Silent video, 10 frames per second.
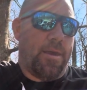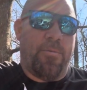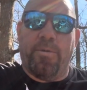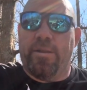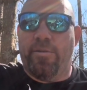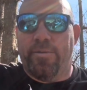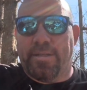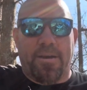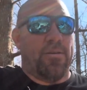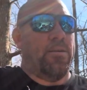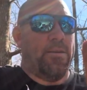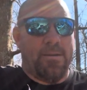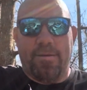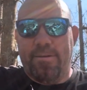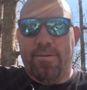And what I do is I'll
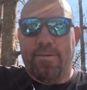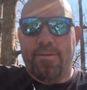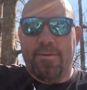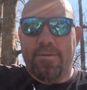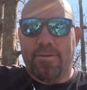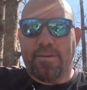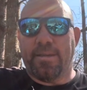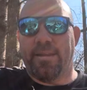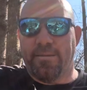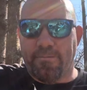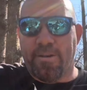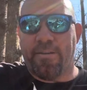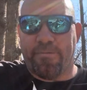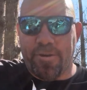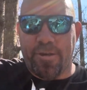get
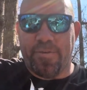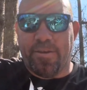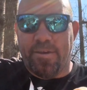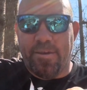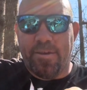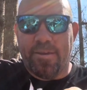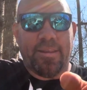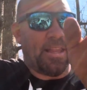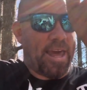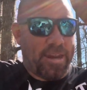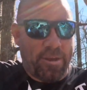right in front of it, line